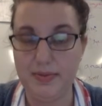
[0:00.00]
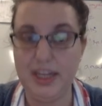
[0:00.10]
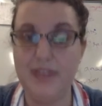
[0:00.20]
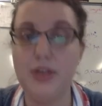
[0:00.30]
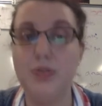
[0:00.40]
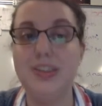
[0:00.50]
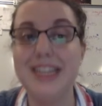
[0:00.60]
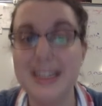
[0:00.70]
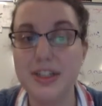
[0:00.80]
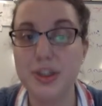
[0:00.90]
If you
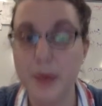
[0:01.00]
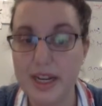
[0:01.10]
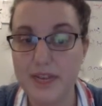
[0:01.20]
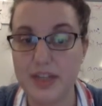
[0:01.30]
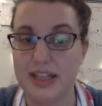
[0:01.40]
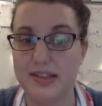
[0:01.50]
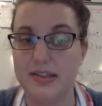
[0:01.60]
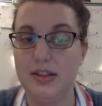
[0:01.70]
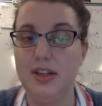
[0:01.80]
didn't do any of these,